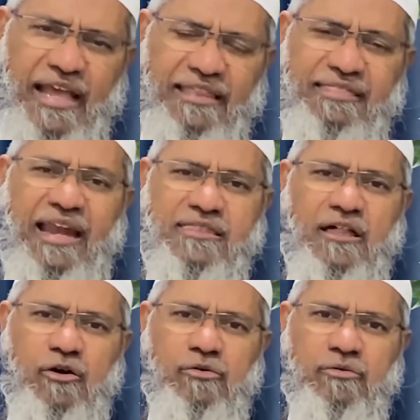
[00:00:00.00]
And that's
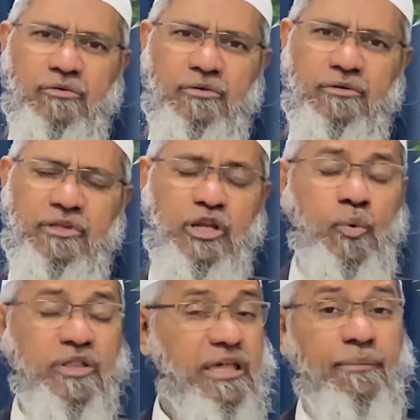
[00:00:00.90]
how the
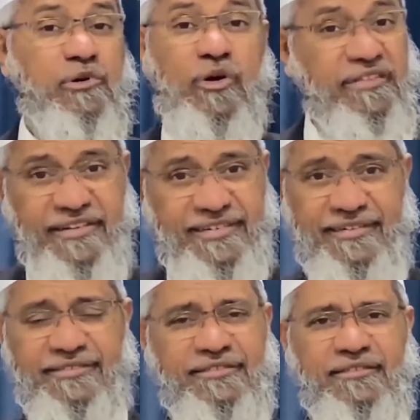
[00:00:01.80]
universe came into
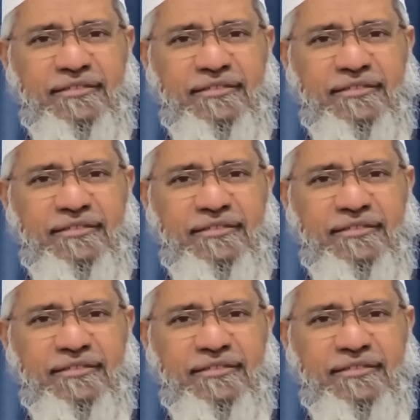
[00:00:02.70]
existence.